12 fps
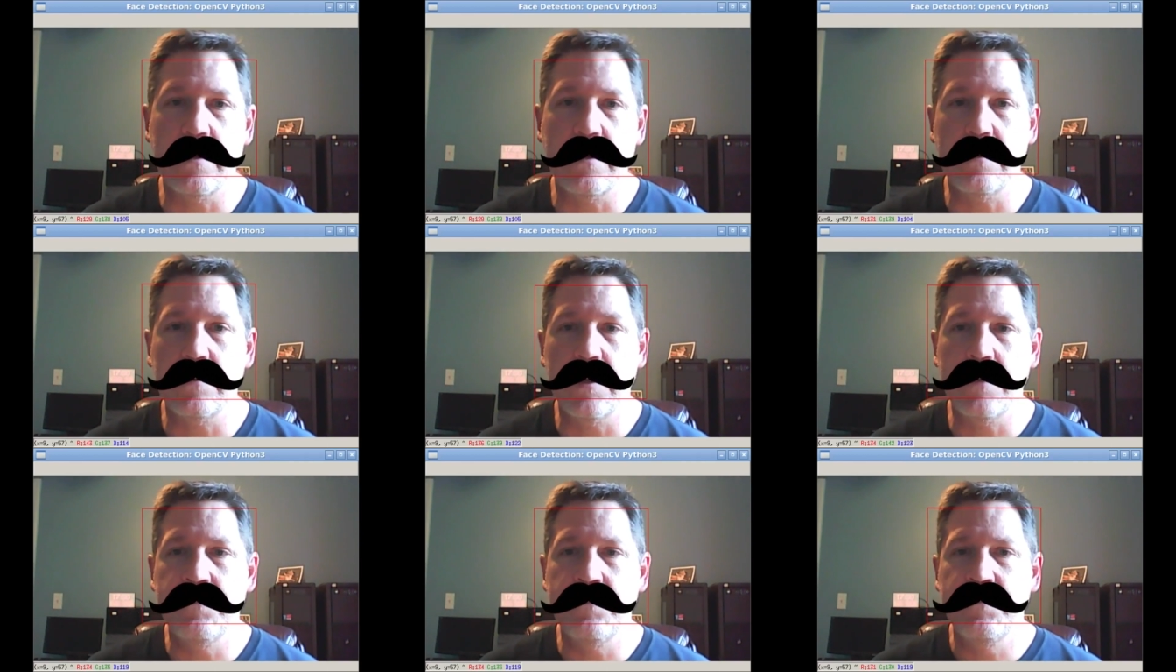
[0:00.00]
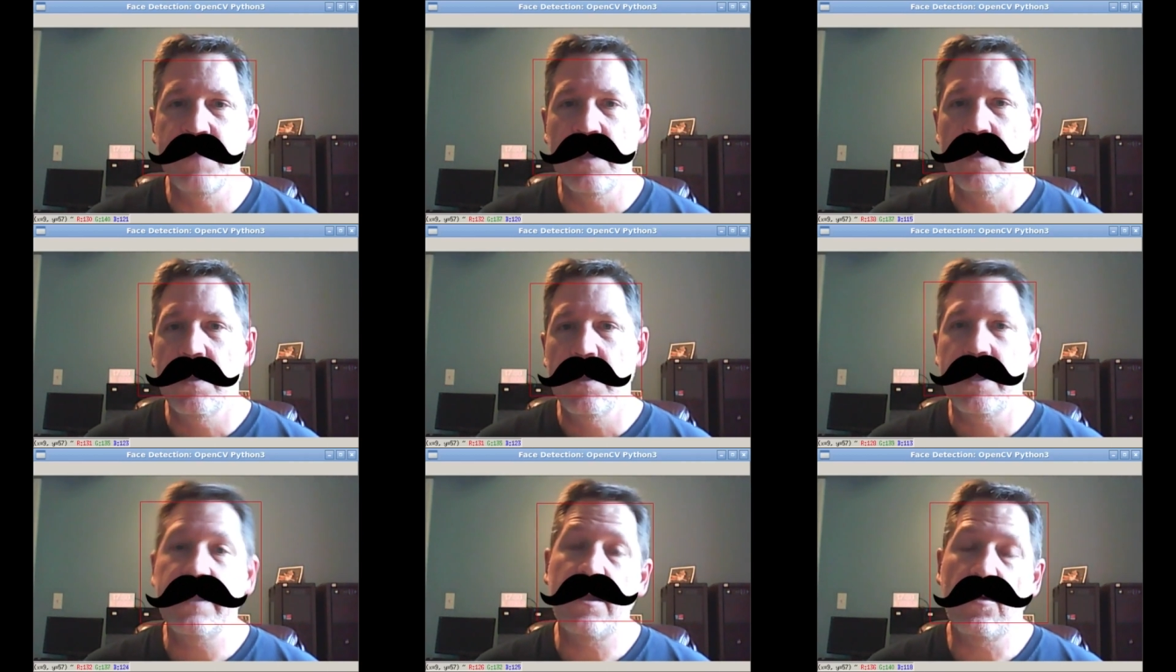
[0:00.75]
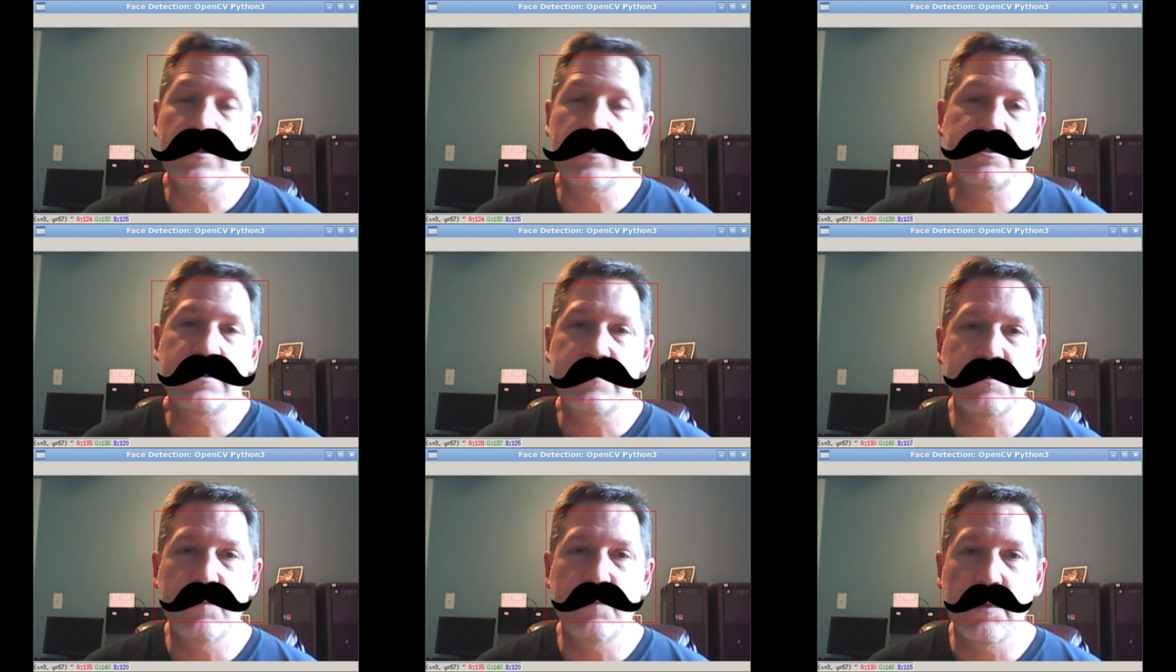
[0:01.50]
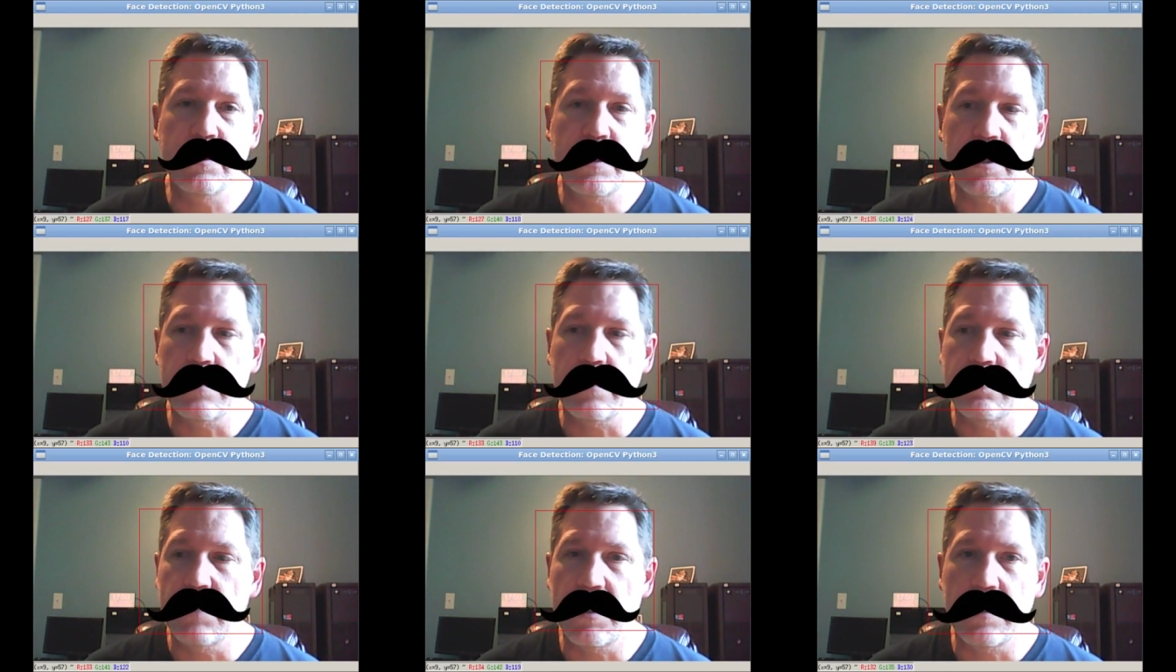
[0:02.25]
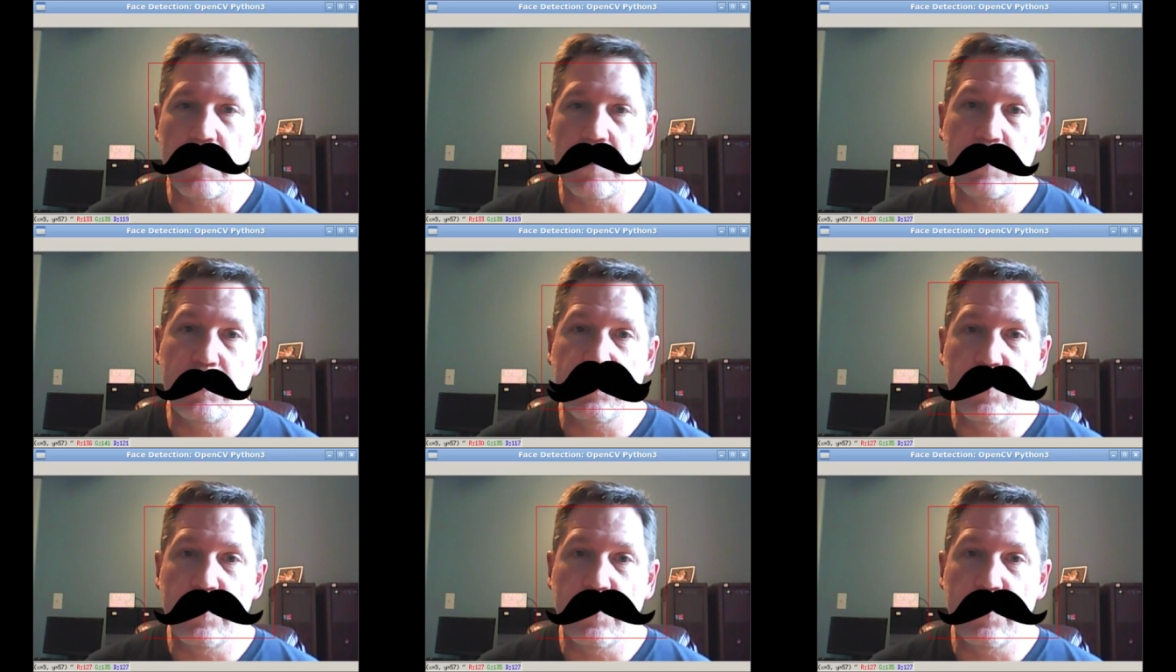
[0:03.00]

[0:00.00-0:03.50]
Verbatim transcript: Okay, and all this stuff's built in. Um, I'm using